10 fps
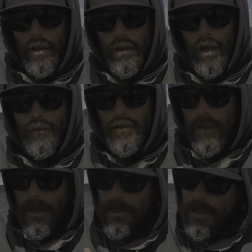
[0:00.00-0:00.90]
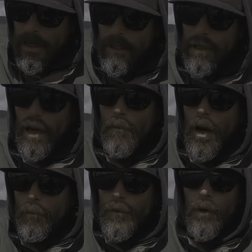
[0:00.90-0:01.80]
enough so that it can kind of come
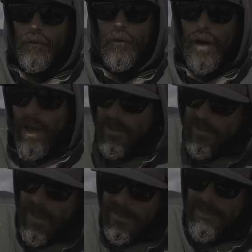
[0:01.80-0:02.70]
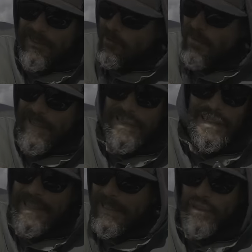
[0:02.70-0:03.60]
up and over rocks. You're not just
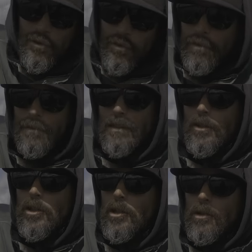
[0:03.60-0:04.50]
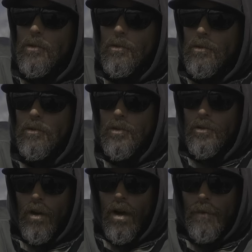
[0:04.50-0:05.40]
grinding into them. That's a huge
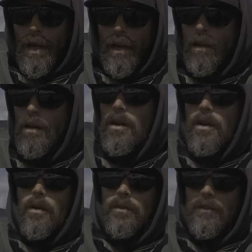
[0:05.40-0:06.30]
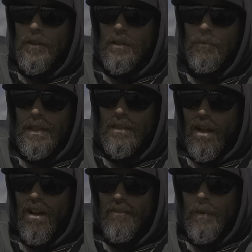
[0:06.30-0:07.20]
drawback when you're fishing big
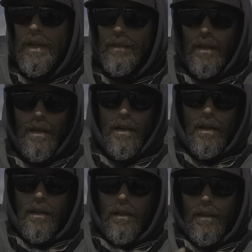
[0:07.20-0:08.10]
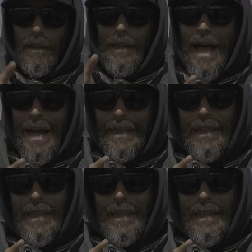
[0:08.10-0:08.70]
soft baits. The line